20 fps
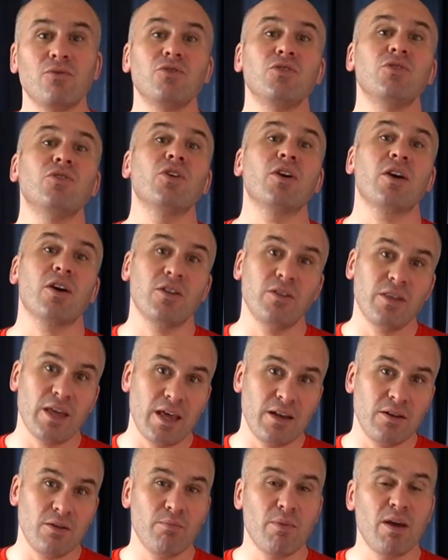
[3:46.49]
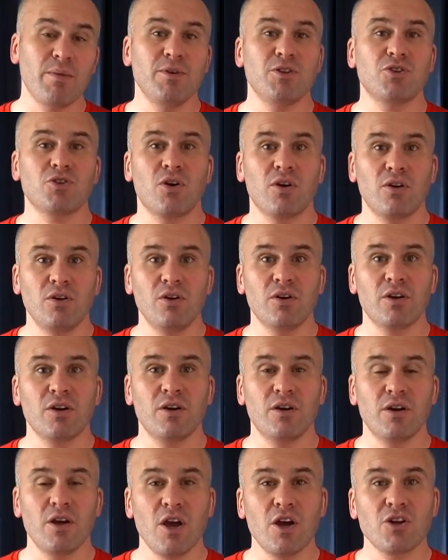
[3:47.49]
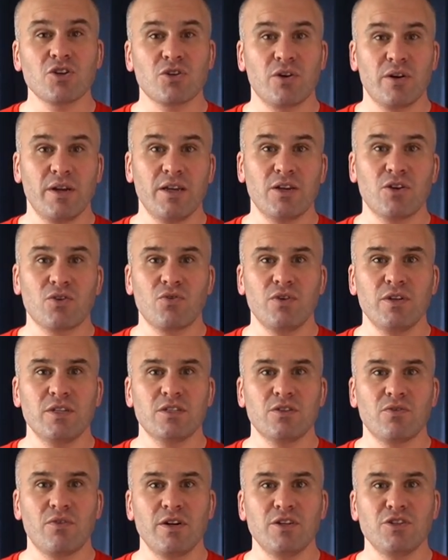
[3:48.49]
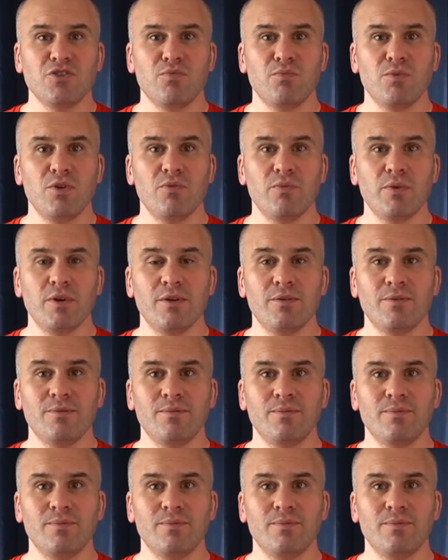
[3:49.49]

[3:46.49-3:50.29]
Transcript: you can then maybe try and look at trying to increase the range of movement.